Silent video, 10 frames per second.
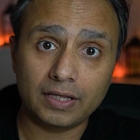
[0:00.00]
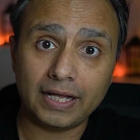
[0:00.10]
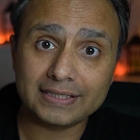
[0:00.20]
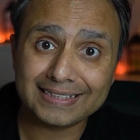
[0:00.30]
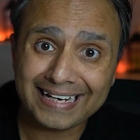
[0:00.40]

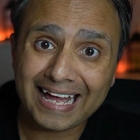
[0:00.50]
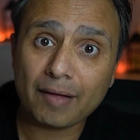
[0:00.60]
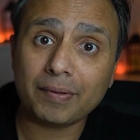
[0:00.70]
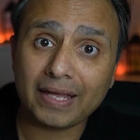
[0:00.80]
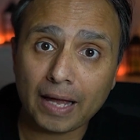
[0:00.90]
that
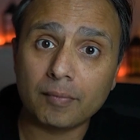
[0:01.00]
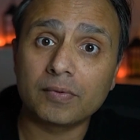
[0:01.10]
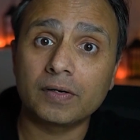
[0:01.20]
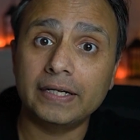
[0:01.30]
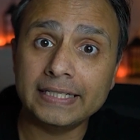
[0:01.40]
Snap
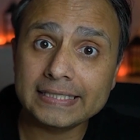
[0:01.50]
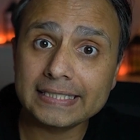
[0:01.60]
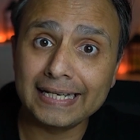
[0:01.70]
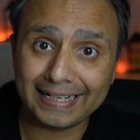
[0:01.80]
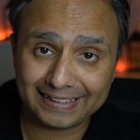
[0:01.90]
Camera is
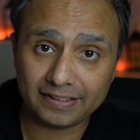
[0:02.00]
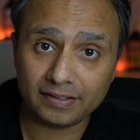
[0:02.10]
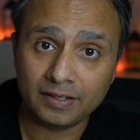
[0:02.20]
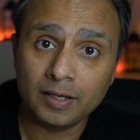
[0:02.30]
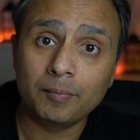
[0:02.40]
selected,
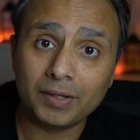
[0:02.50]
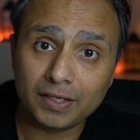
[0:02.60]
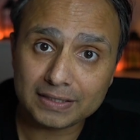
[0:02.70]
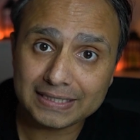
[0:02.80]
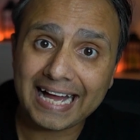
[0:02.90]

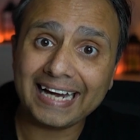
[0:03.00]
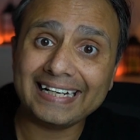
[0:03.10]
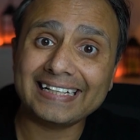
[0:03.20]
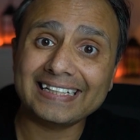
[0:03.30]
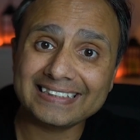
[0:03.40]
because
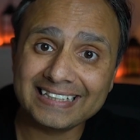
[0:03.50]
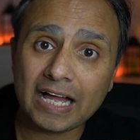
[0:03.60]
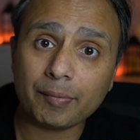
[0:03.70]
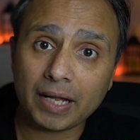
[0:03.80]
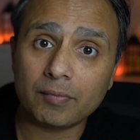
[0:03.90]
that
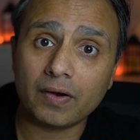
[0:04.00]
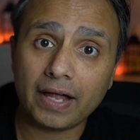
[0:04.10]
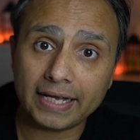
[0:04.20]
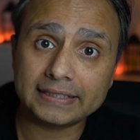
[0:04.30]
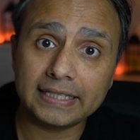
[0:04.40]
Snap Camera
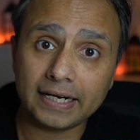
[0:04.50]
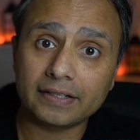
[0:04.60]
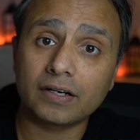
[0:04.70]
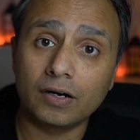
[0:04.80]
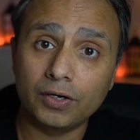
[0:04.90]
has
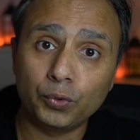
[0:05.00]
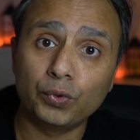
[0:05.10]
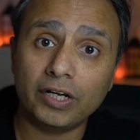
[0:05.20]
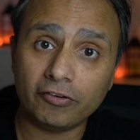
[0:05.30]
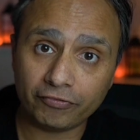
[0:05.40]
that
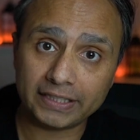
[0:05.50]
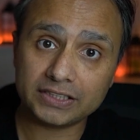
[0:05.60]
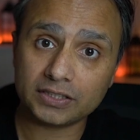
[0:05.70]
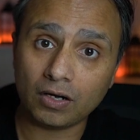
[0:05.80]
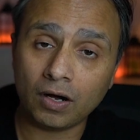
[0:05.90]
cartoon
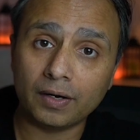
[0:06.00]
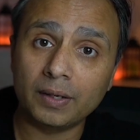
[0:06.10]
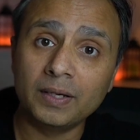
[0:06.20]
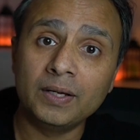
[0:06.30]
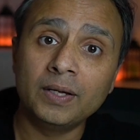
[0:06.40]
effects on.
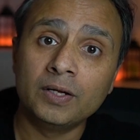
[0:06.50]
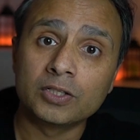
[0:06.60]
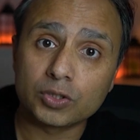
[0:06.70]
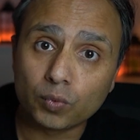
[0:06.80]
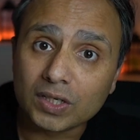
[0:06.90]

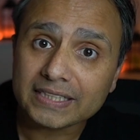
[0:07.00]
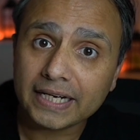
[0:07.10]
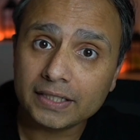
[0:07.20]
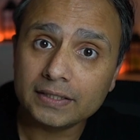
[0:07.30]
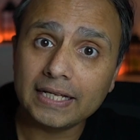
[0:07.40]
So once I do